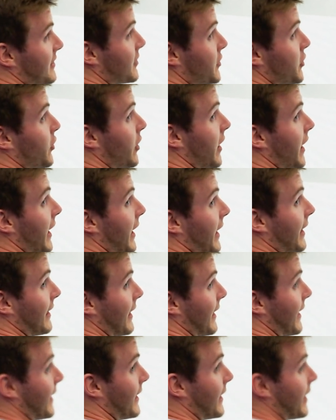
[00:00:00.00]
in your hand,
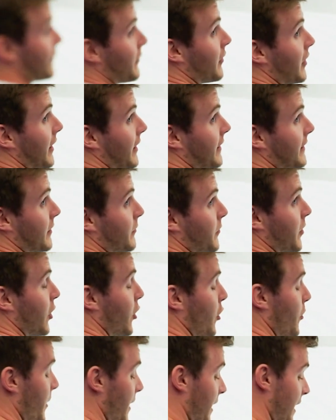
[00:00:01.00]
like never let them
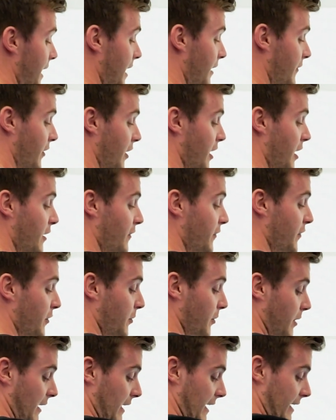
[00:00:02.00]
go, but even if you
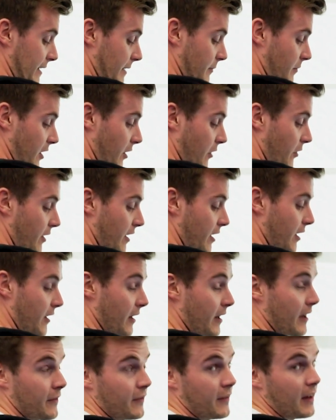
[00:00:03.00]
will let them go, they're
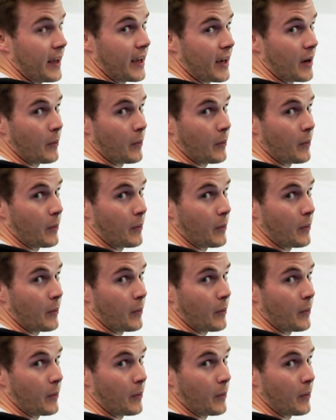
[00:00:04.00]
not flying